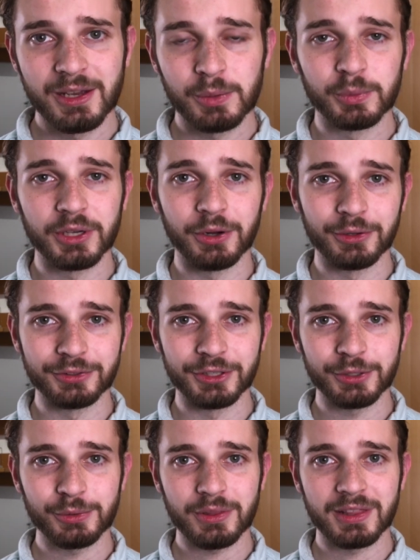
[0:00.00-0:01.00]
We all
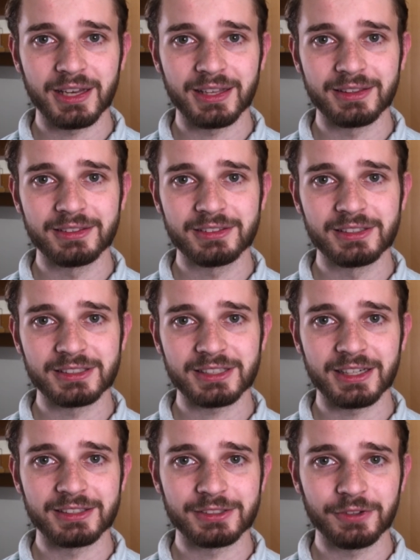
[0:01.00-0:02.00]
know that the
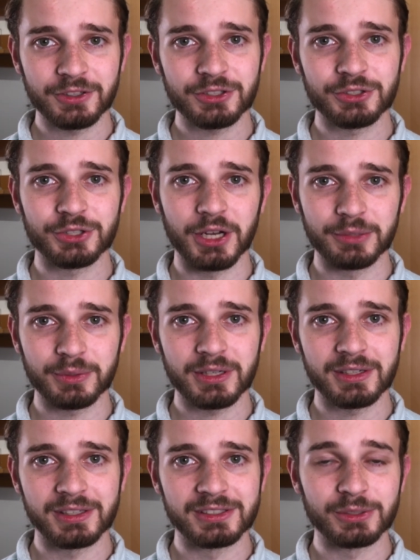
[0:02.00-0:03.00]
science fiction
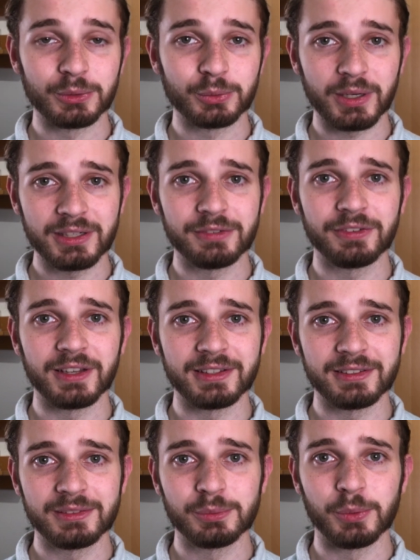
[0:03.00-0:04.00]
genre is already
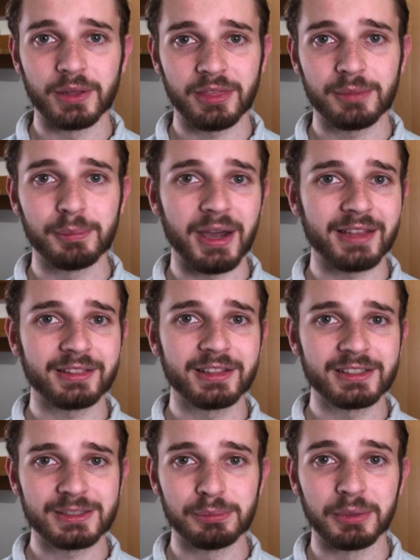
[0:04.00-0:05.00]
flooded with
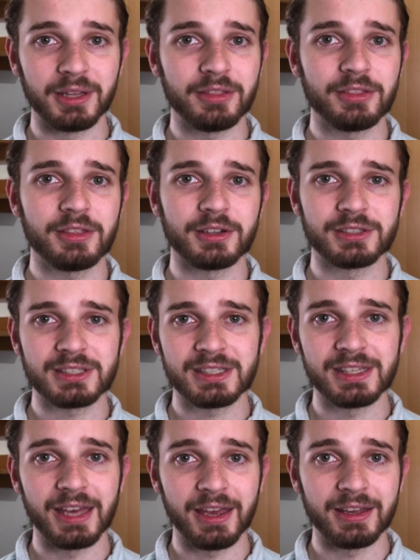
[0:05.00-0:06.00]
mindless,
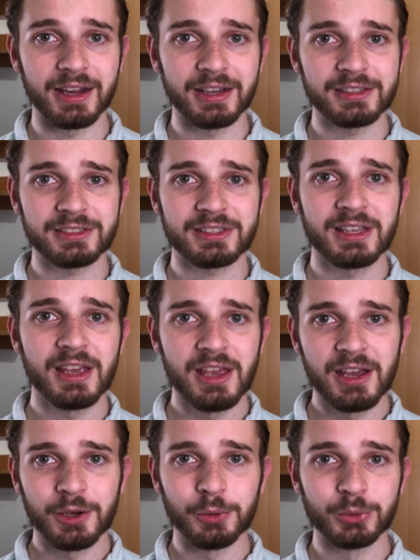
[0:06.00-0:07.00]
bloodthirsty AIs
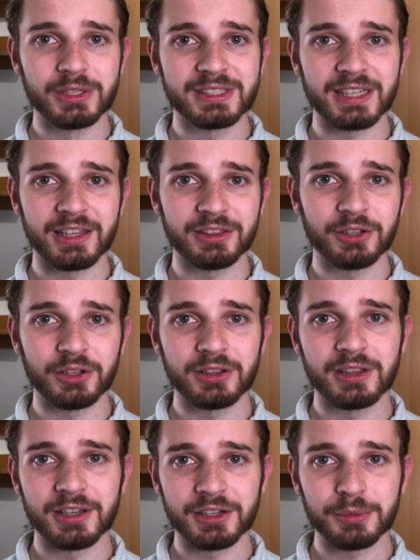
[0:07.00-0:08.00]
who descend
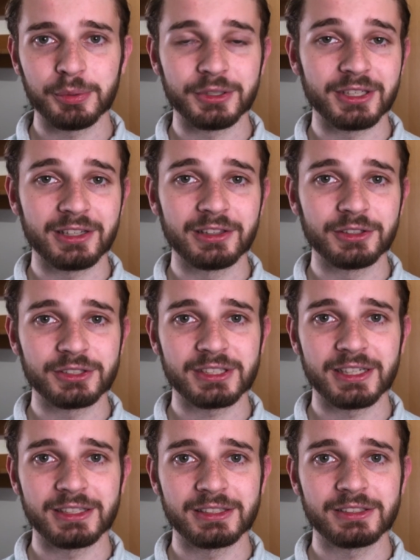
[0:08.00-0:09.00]
on their particular
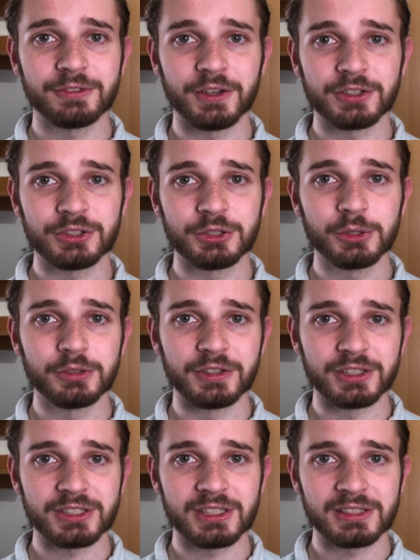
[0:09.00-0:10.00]
science fiction
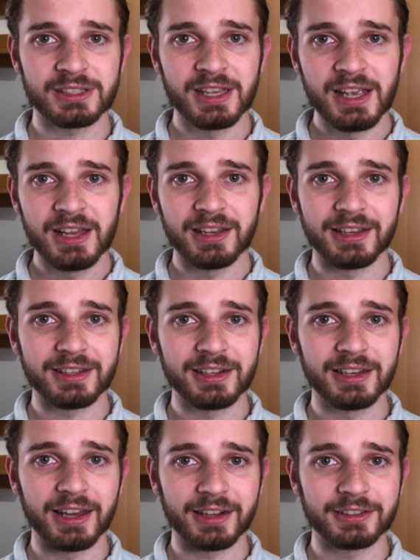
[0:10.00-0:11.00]
universes like a
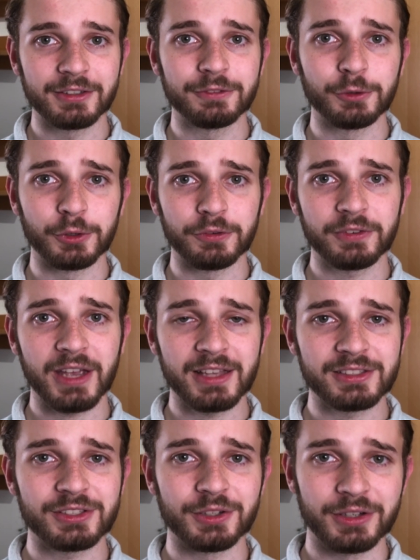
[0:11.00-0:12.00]
galactic war of
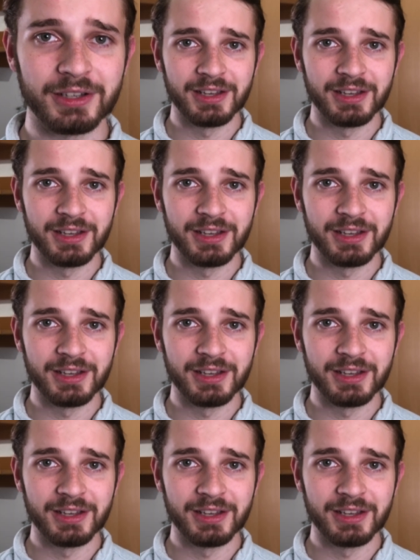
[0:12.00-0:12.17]
cancer,